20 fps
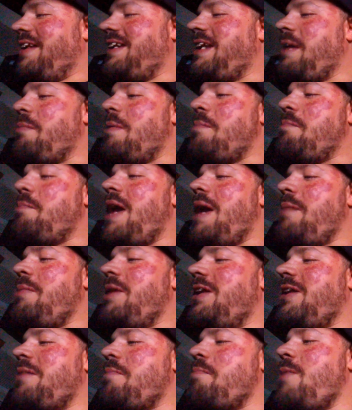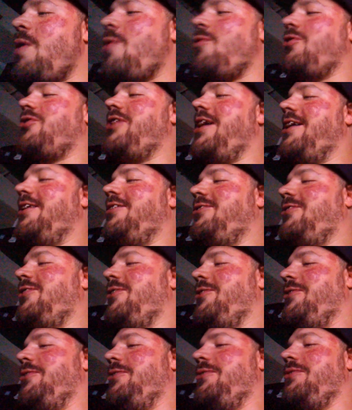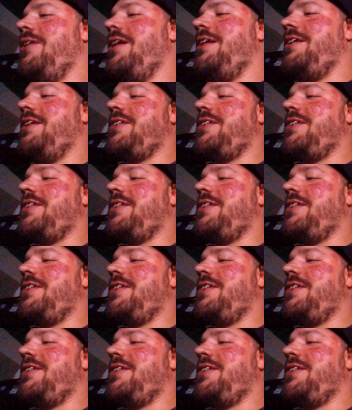They've been babying the milkshakes to you,